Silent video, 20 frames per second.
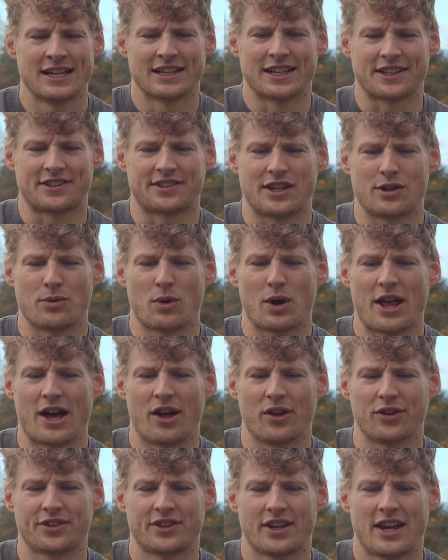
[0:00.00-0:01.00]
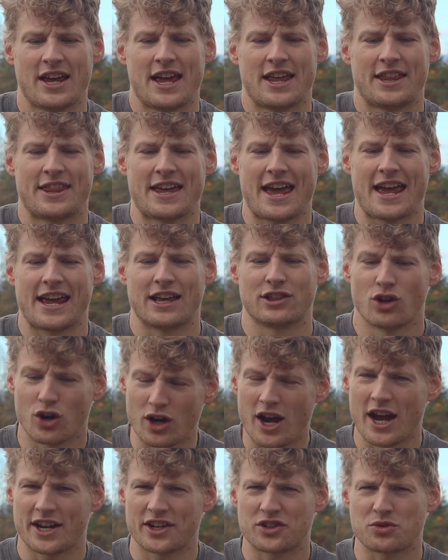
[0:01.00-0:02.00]
Let's see, what else? They
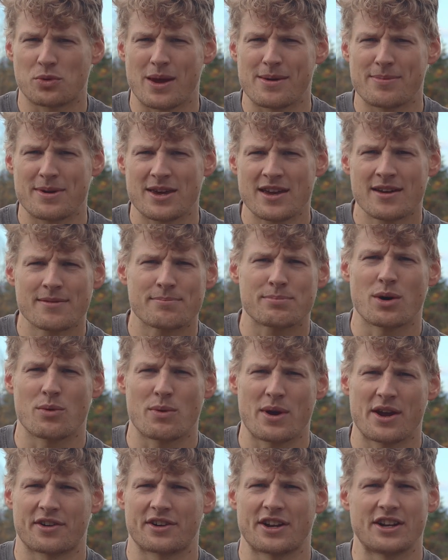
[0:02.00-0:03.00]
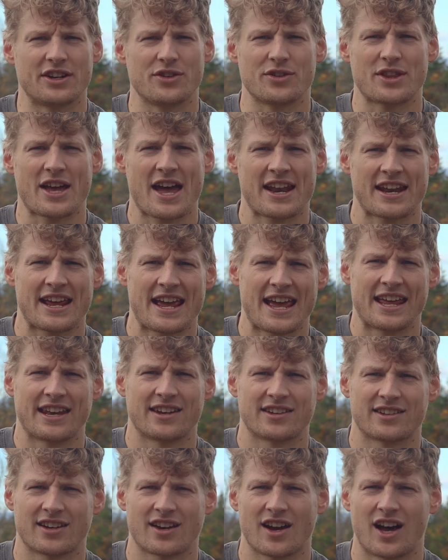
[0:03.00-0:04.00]
look kind of dweeby, but we already knew that,
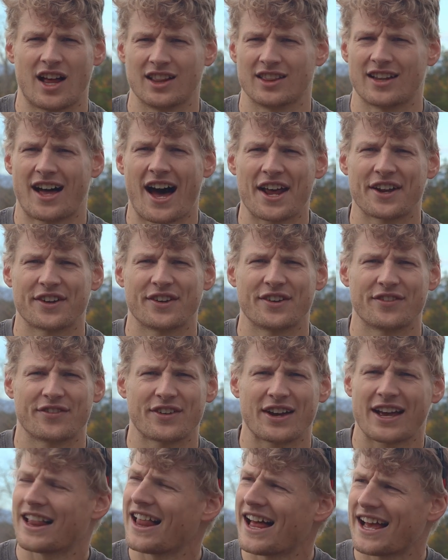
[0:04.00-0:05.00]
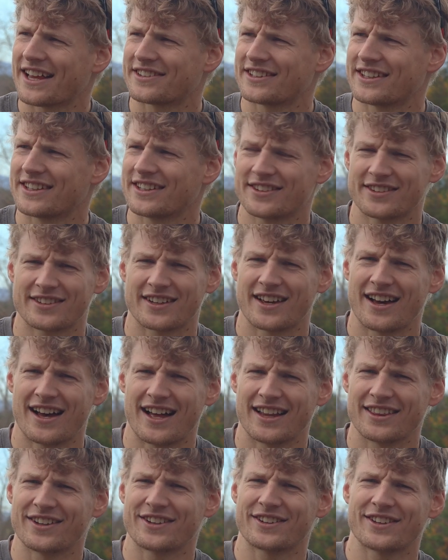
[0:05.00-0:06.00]
and a lot of glasses
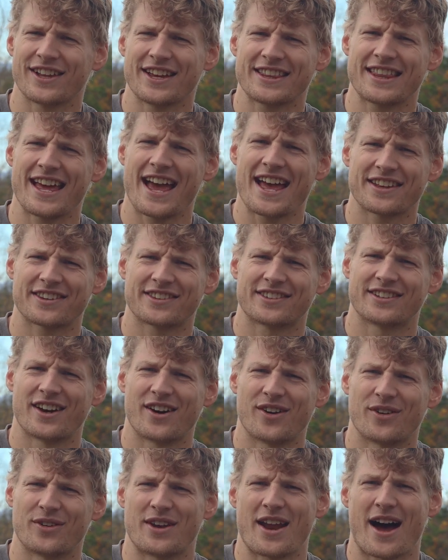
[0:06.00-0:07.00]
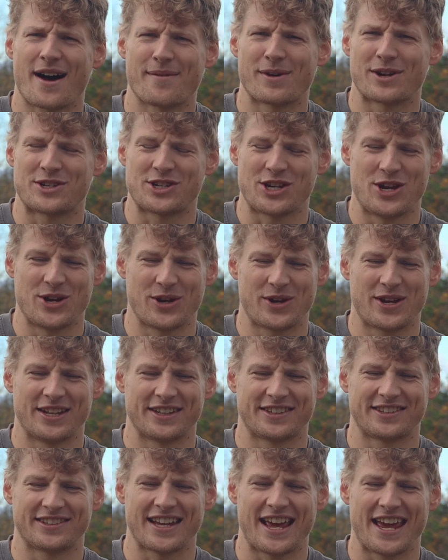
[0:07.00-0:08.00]
look like that, so not much you
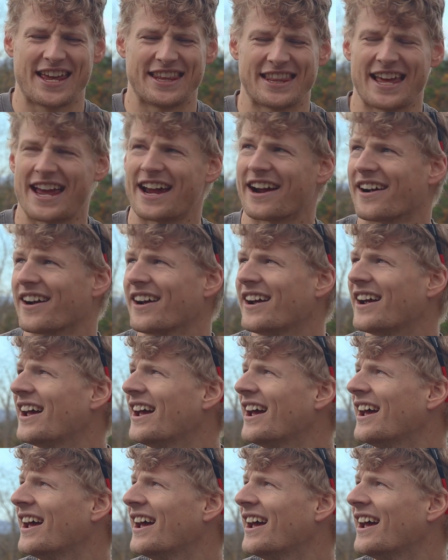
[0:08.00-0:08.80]
can say there.